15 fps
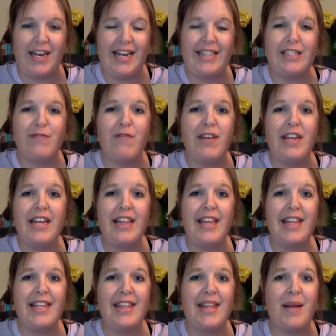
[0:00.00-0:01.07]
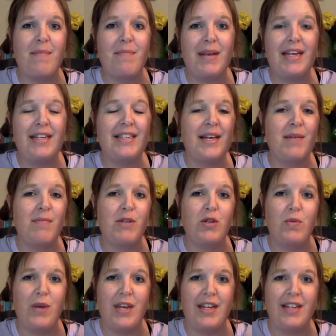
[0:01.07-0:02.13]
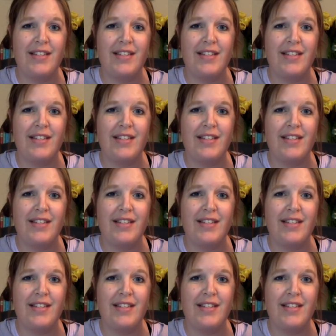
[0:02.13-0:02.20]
It's fitting then that they meet in between,